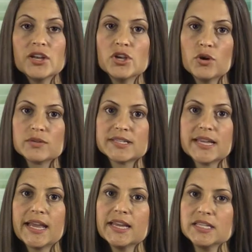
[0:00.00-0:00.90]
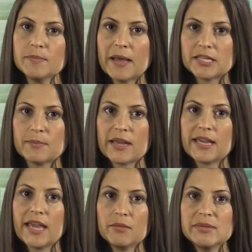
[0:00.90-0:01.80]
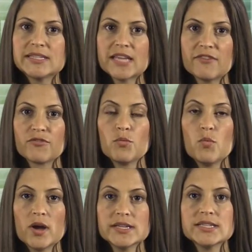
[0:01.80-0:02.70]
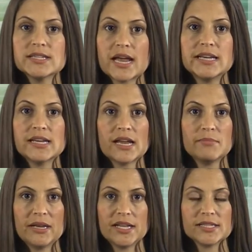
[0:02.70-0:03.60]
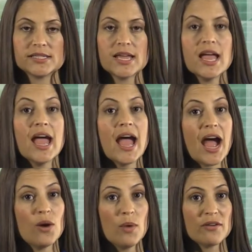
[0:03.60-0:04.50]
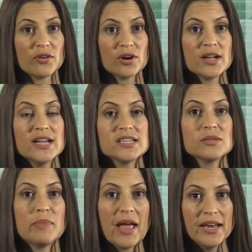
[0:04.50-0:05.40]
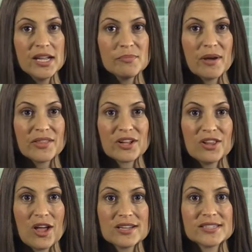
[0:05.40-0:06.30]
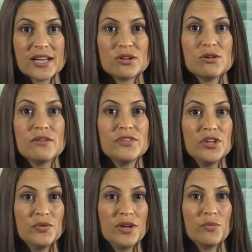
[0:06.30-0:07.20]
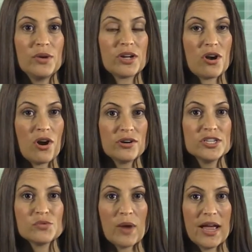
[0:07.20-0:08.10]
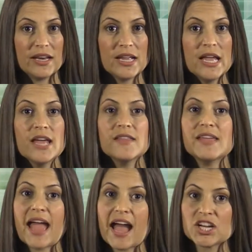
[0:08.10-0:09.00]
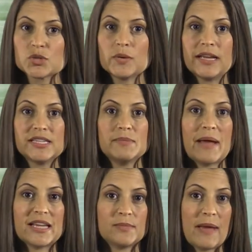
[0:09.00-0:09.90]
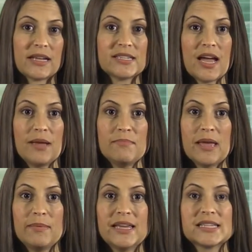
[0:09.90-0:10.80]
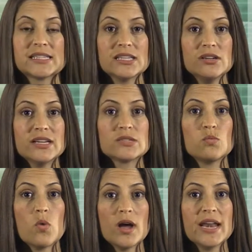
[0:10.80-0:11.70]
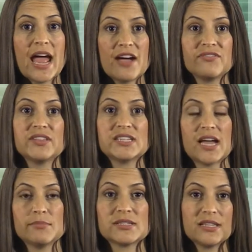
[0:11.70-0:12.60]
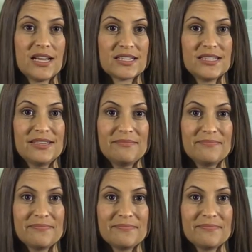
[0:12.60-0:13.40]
Note, anti-passback can be set from 1 to 99 minutes. However, depending upon the clock cycle of the unit when a card is read, the actual anti-passback time may be as little as 1/2 the time selected.